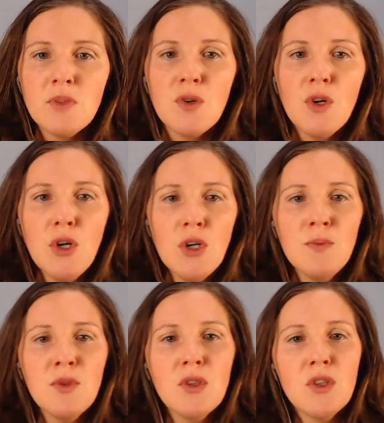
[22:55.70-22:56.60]
So
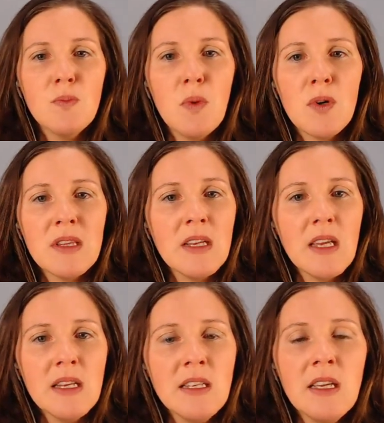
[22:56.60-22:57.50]
herbs to support the
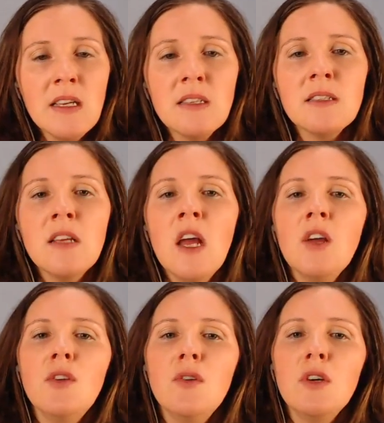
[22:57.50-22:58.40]
kidneys,
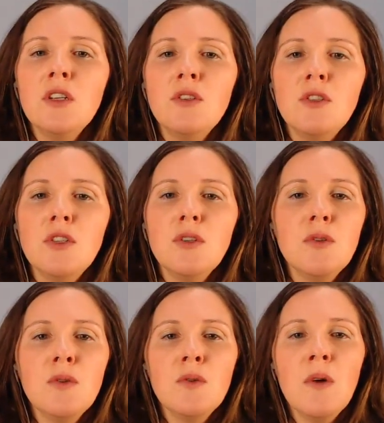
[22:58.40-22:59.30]
you can
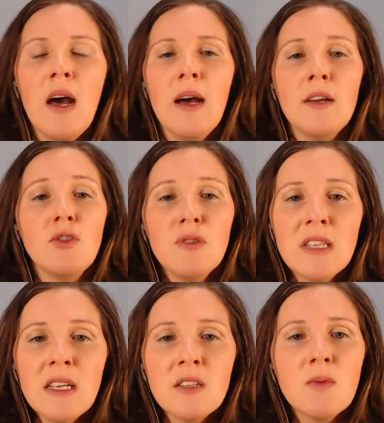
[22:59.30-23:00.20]
do
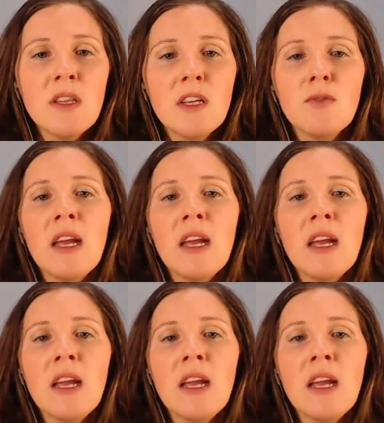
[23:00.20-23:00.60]
juicing is really